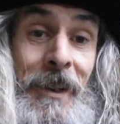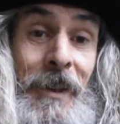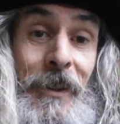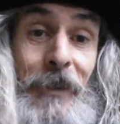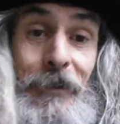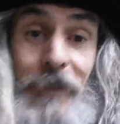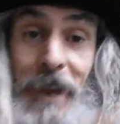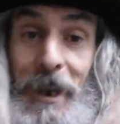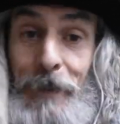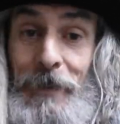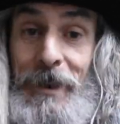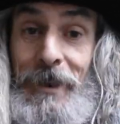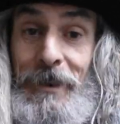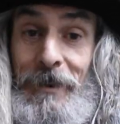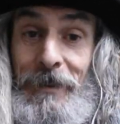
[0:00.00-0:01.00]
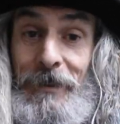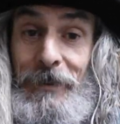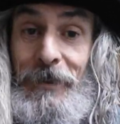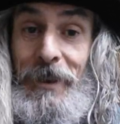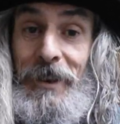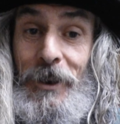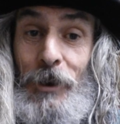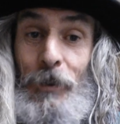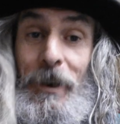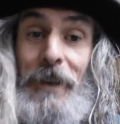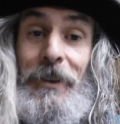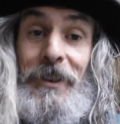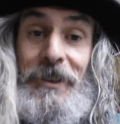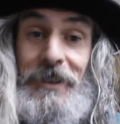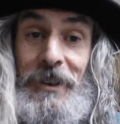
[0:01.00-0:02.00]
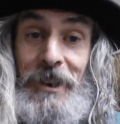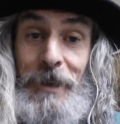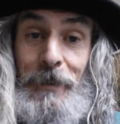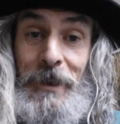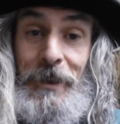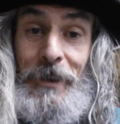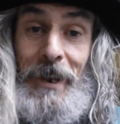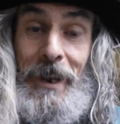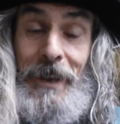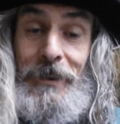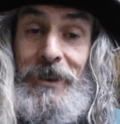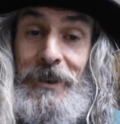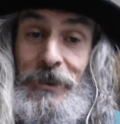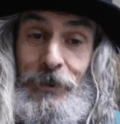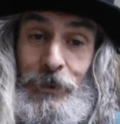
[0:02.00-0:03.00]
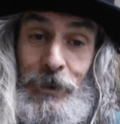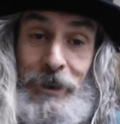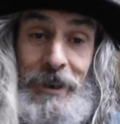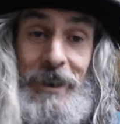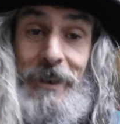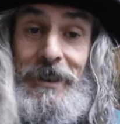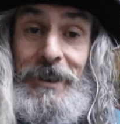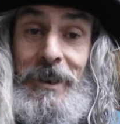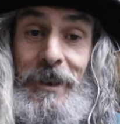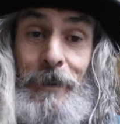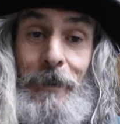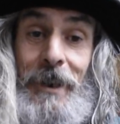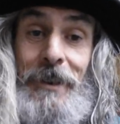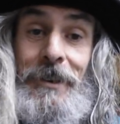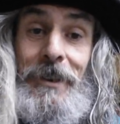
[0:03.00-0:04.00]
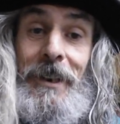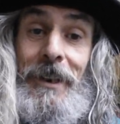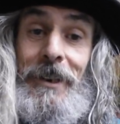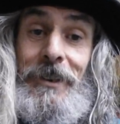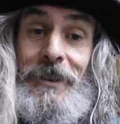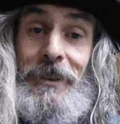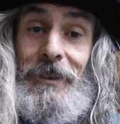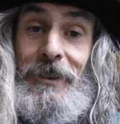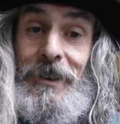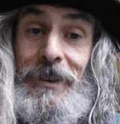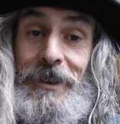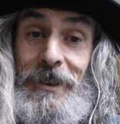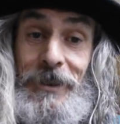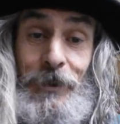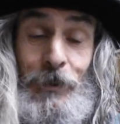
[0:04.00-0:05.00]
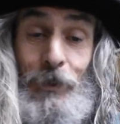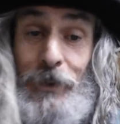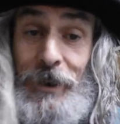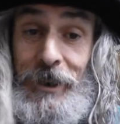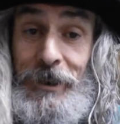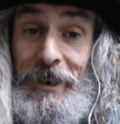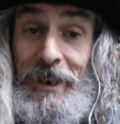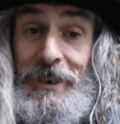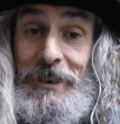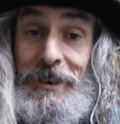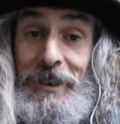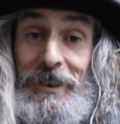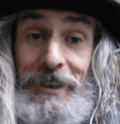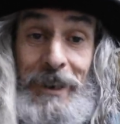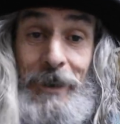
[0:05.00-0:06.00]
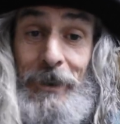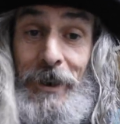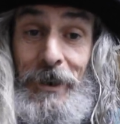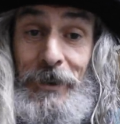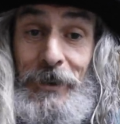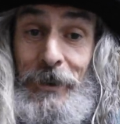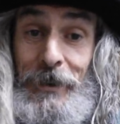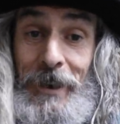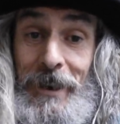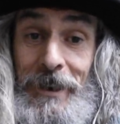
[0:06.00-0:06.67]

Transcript: the family that you're with is going to be that. This is all created in imagination. This is all the creator. Now going through that